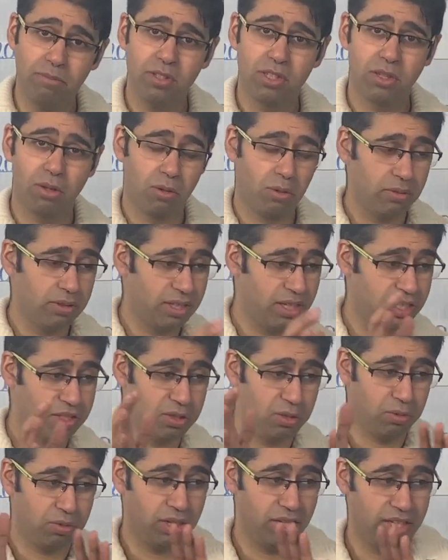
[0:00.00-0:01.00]
So there's
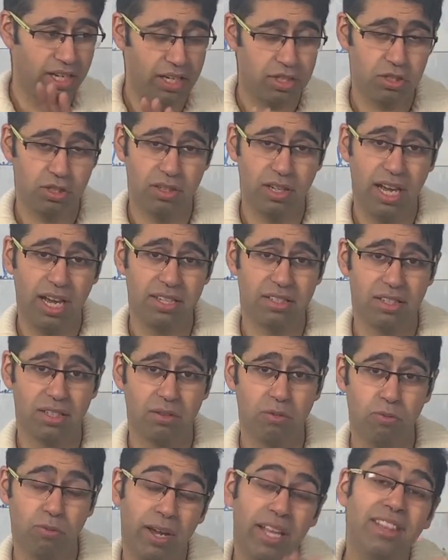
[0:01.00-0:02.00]
no connection as
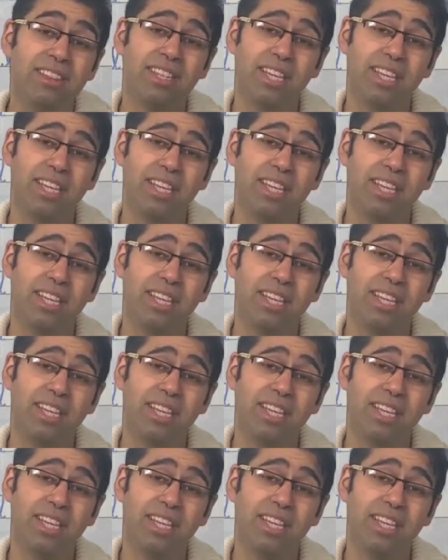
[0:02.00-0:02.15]
in when